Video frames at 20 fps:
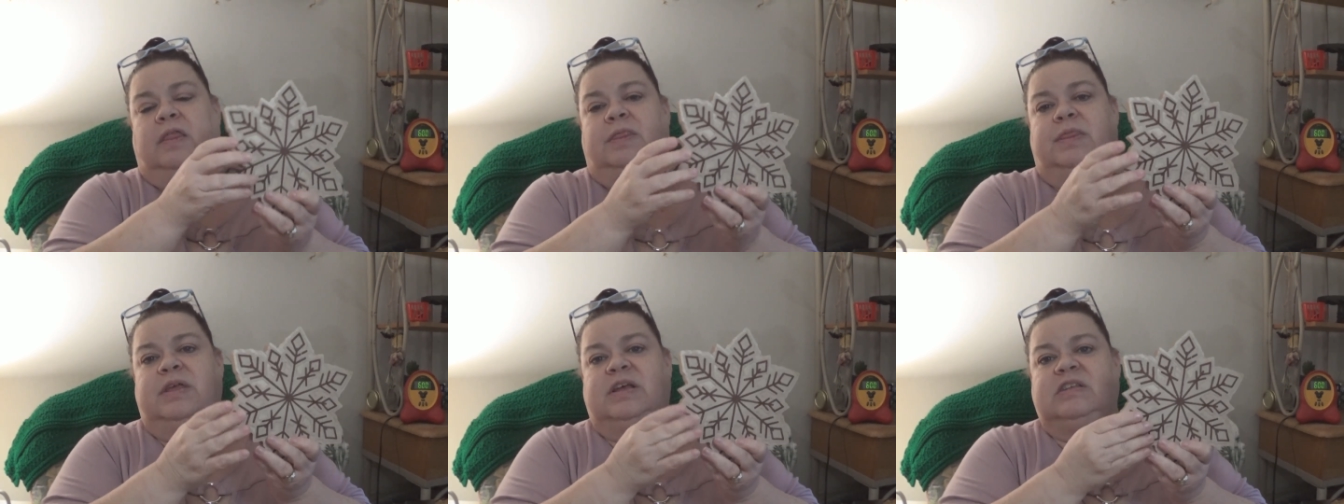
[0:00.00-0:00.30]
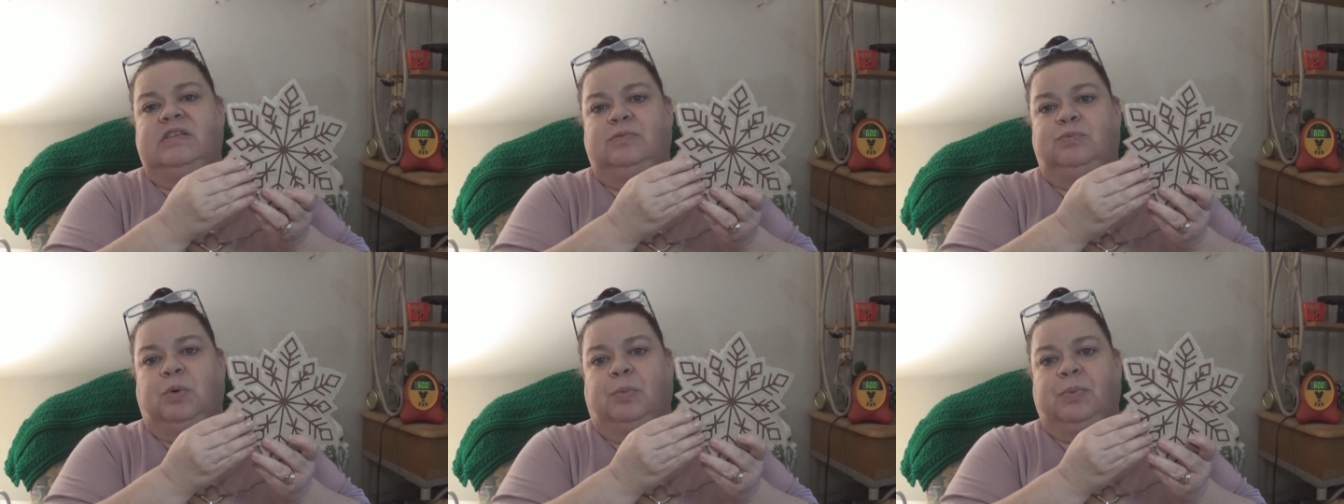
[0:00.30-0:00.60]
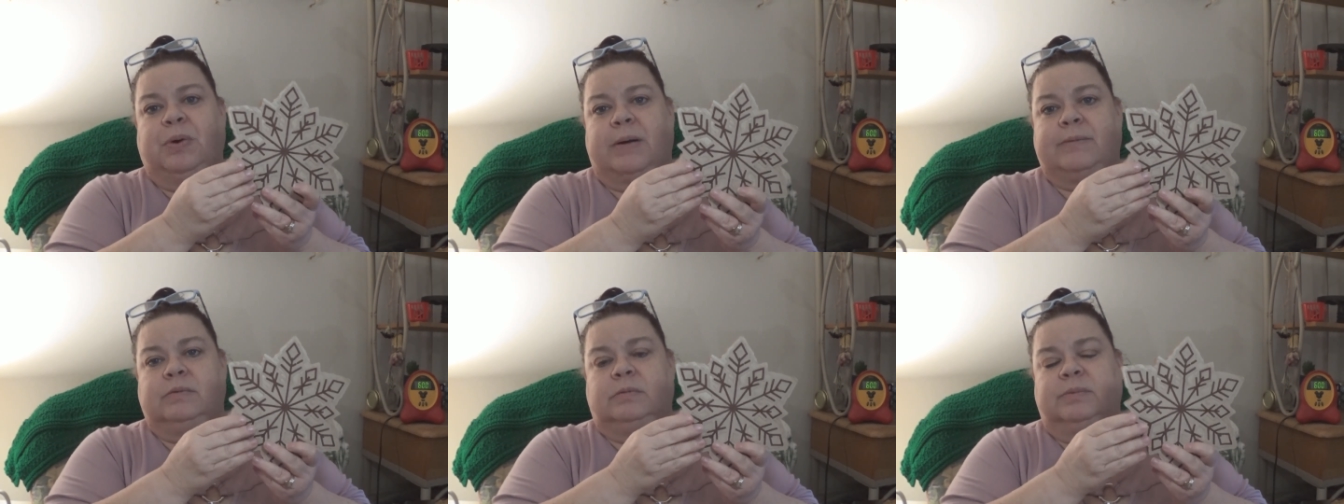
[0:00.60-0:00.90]
This will
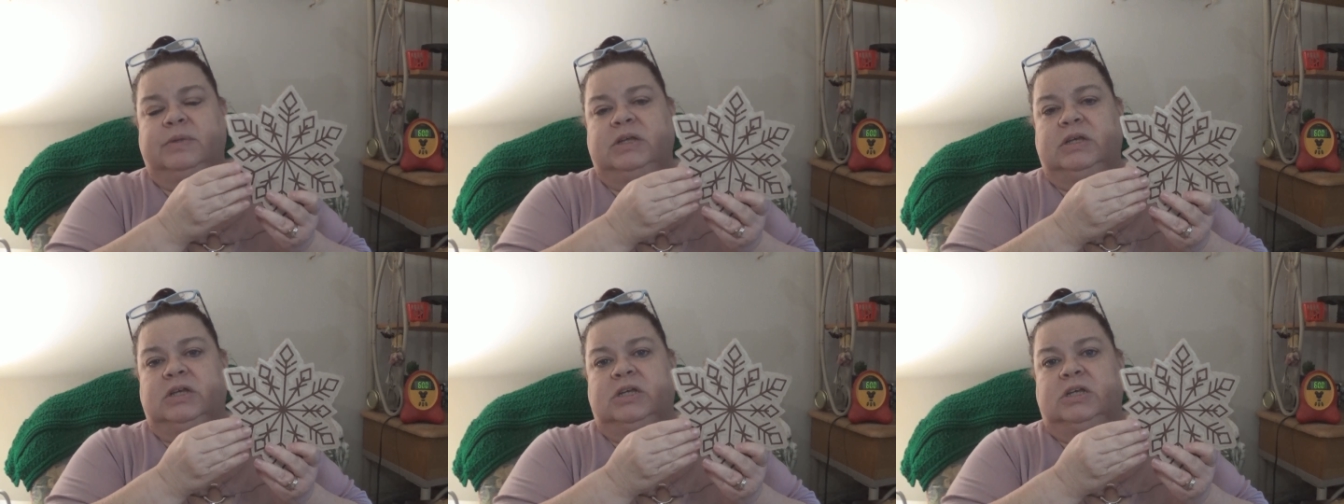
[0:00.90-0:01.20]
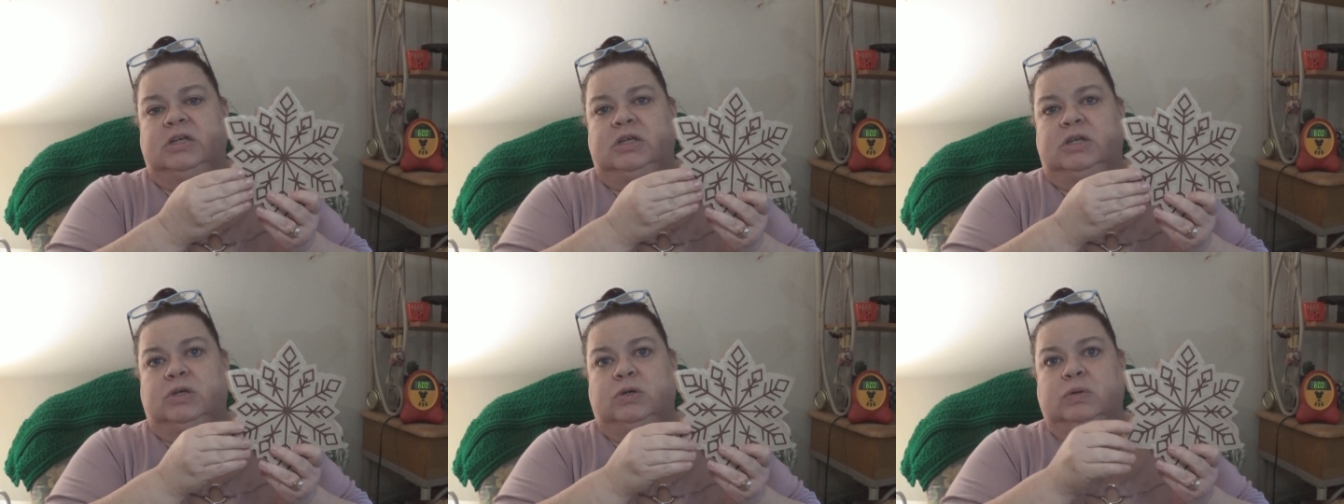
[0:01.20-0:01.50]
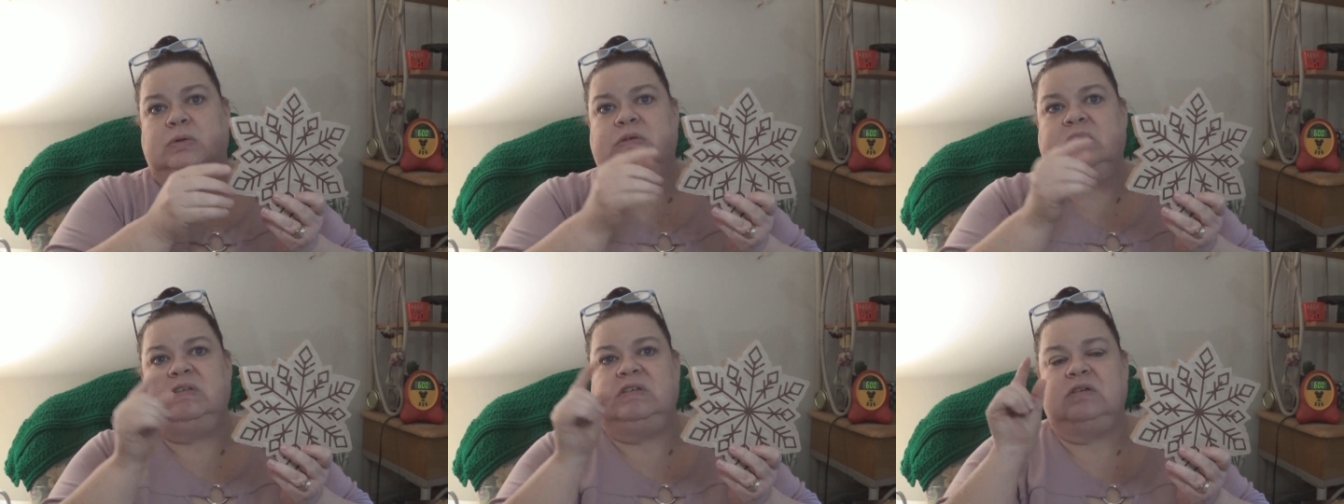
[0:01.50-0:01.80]
probably get
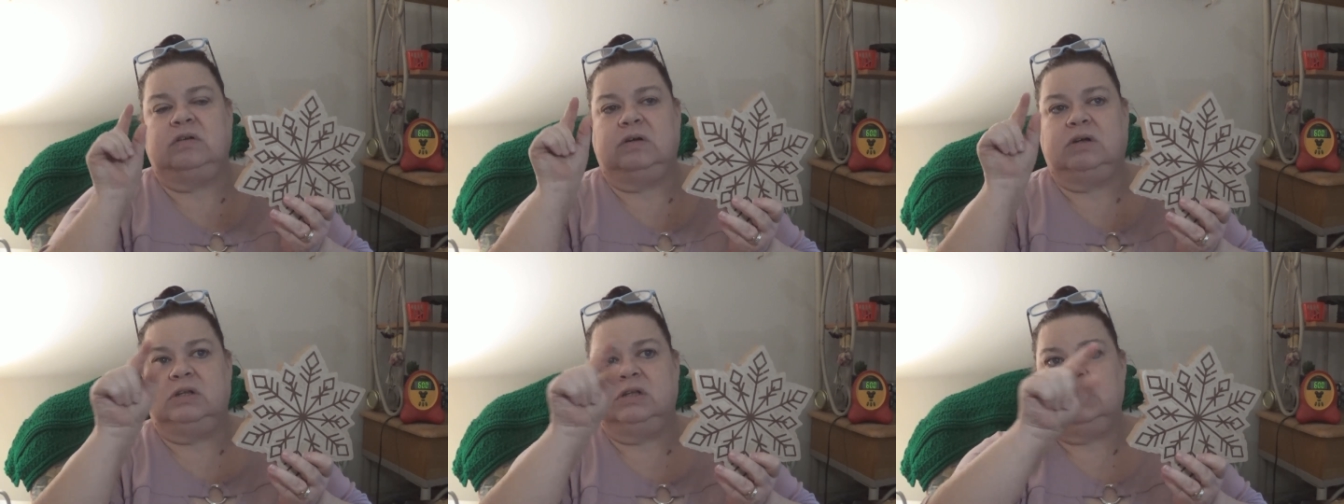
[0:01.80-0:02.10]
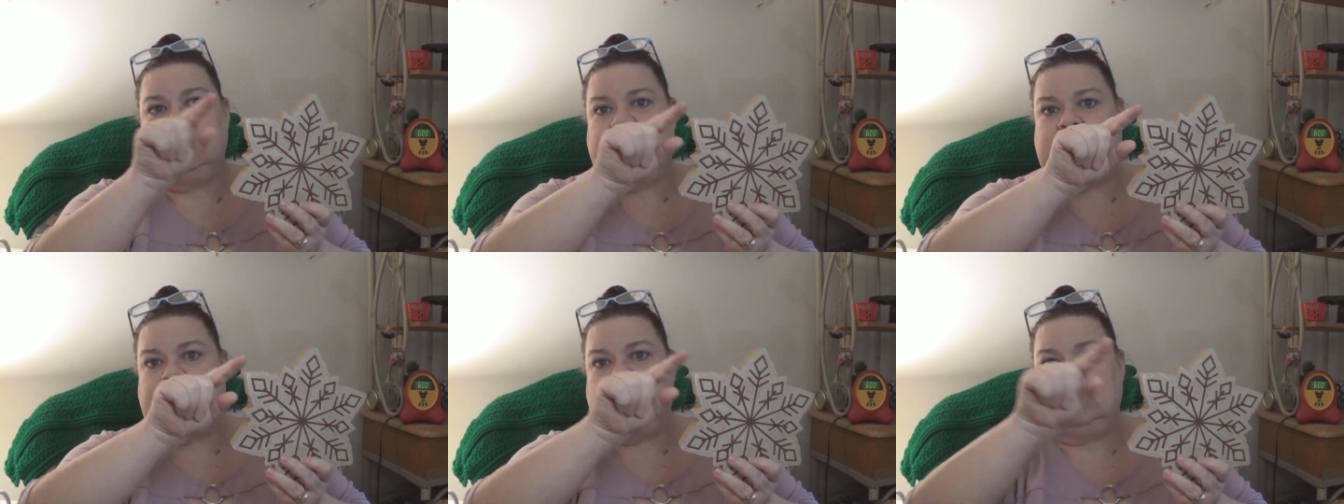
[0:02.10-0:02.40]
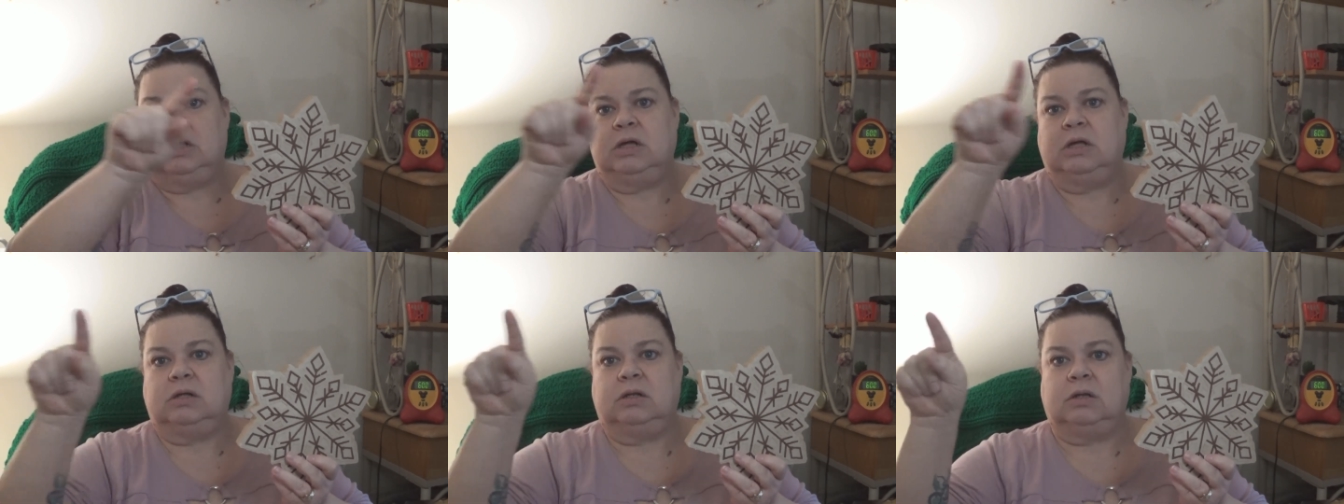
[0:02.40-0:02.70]
used on
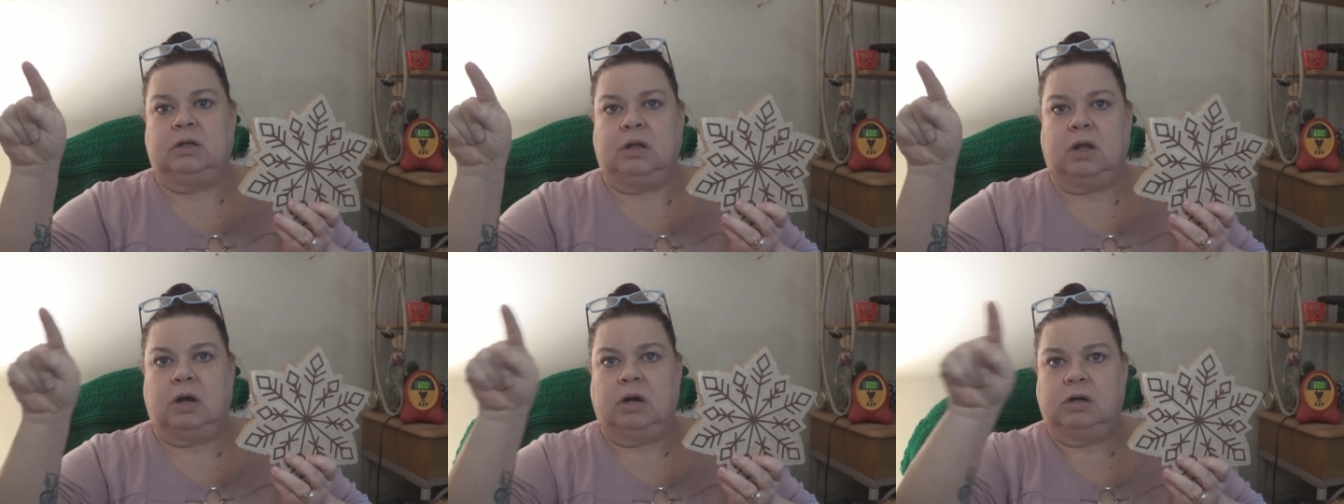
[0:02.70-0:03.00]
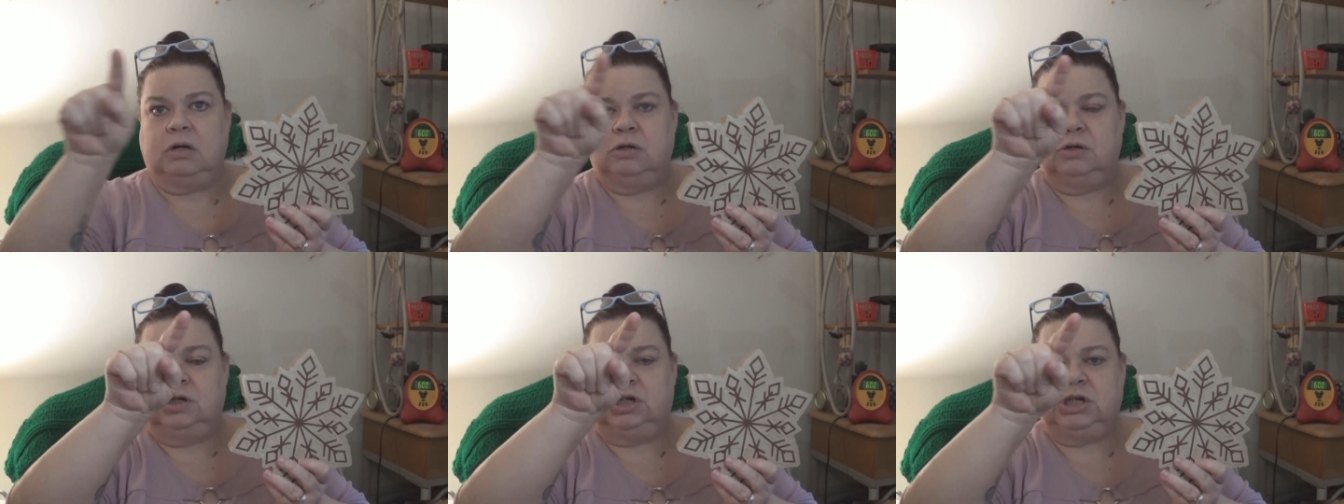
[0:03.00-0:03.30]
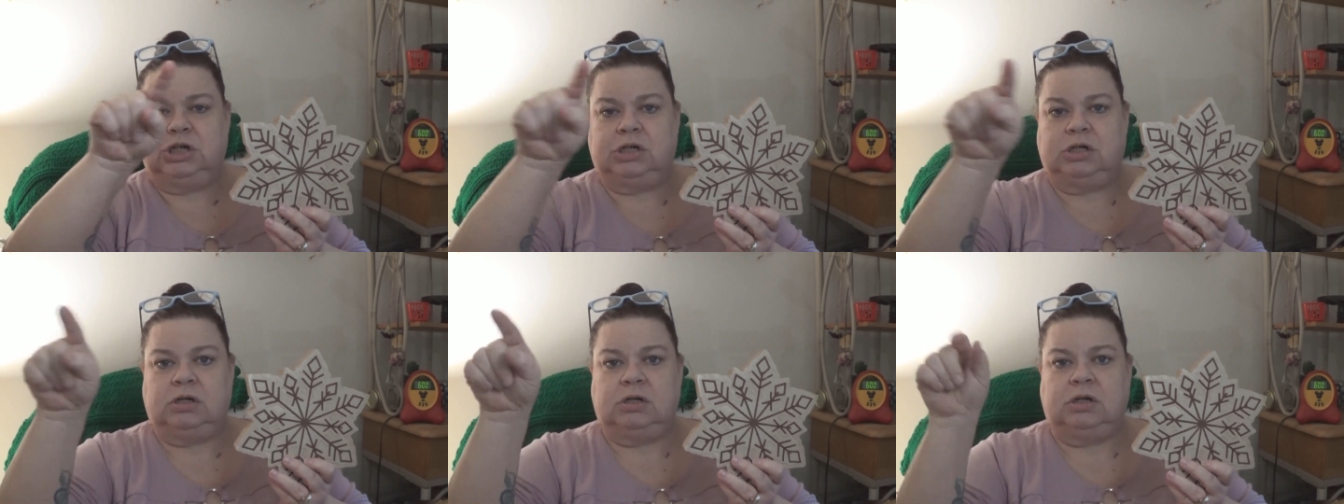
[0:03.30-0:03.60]
the
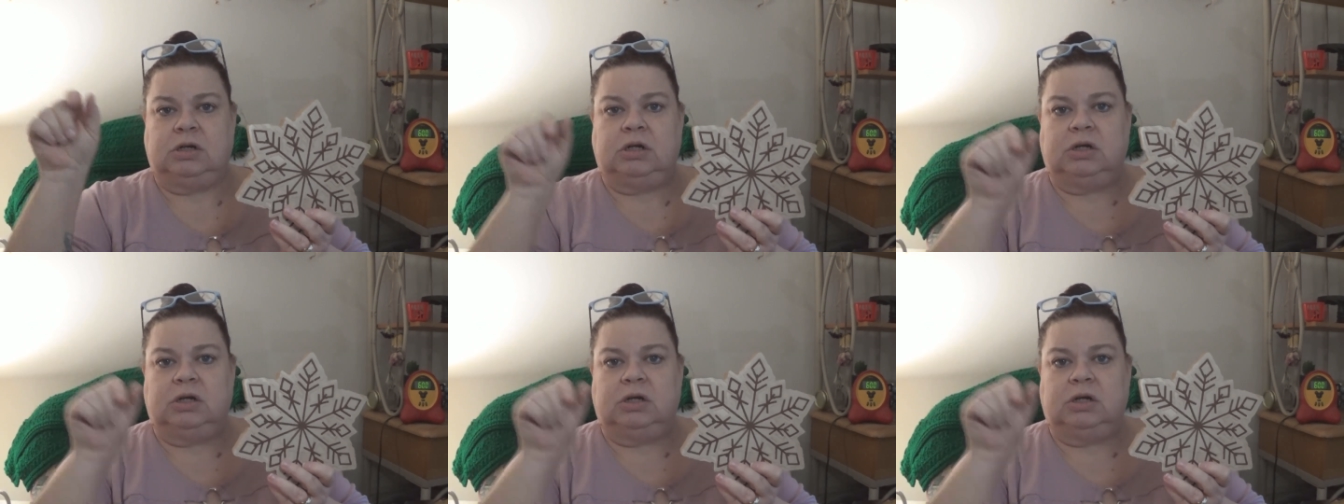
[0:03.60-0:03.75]
large